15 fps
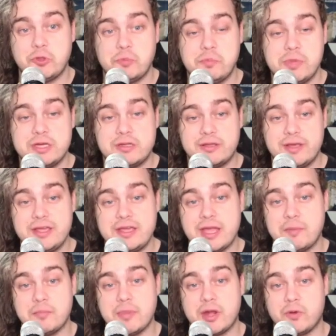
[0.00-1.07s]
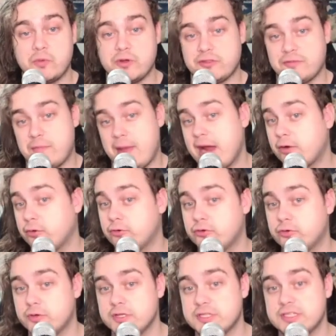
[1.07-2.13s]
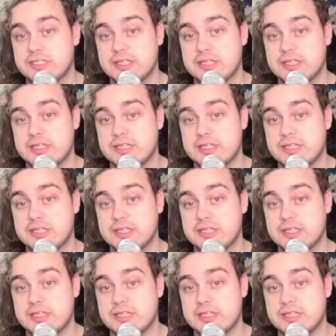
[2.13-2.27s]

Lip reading: mid to late game better with macro choices